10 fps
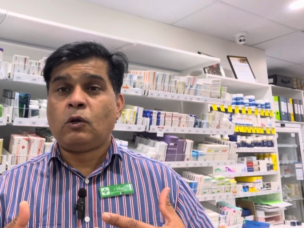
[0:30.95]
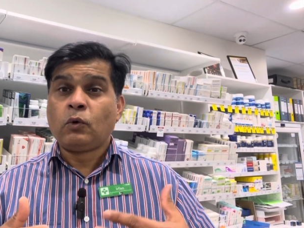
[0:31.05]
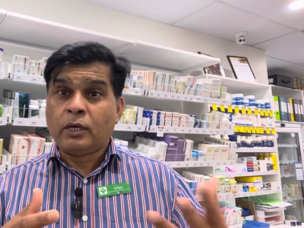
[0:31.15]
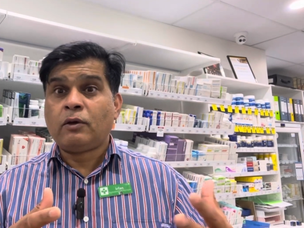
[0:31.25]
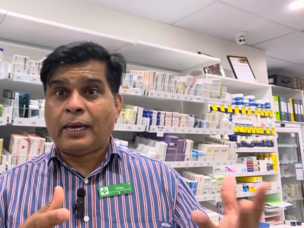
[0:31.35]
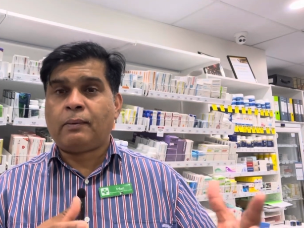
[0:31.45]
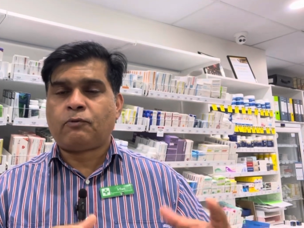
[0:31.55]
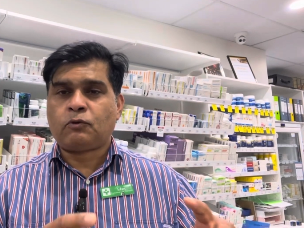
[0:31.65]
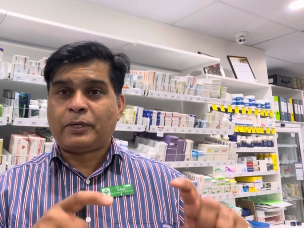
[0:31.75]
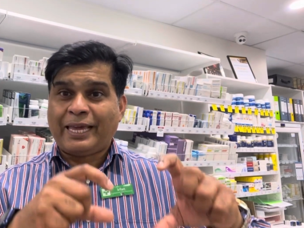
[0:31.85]
looking
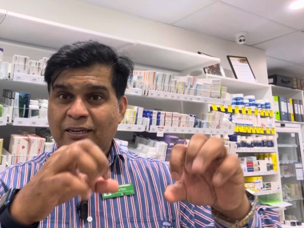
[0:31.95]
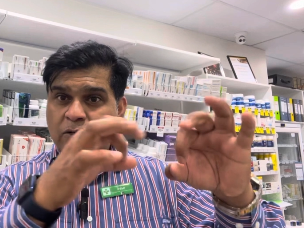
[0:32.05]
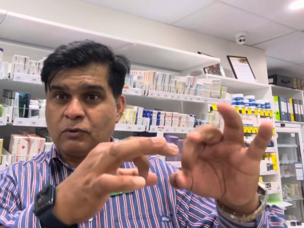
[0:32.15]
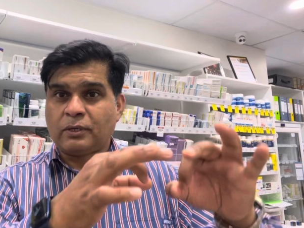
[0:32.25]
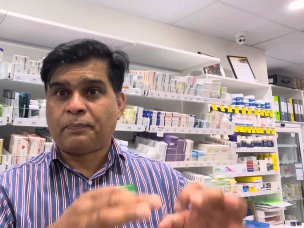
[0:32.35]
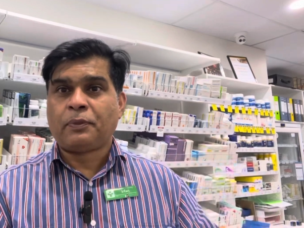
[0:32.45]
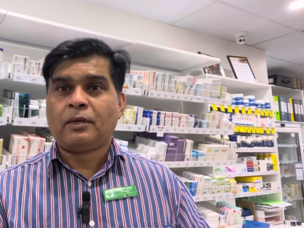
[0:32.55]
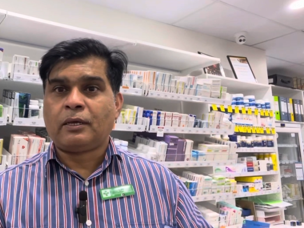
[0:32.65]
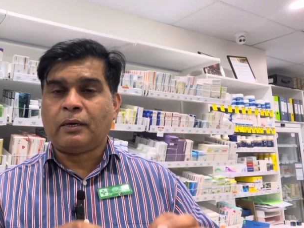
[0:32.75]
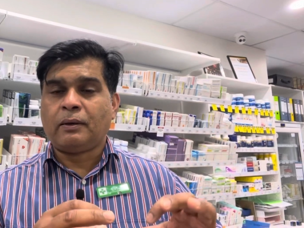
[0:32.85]
help to get into
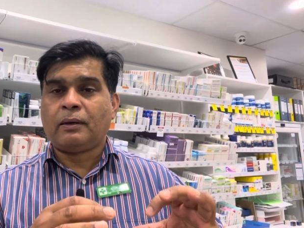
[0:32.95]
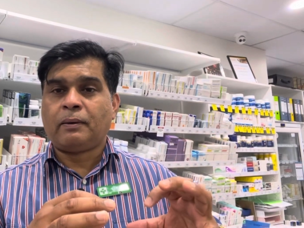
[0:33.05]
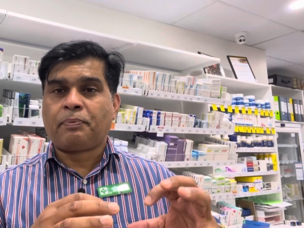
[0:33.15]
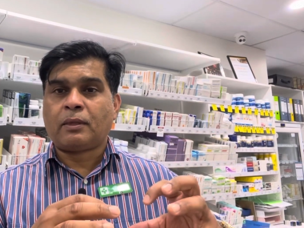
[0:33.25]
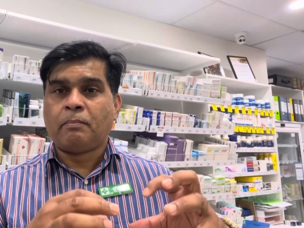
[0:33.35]
the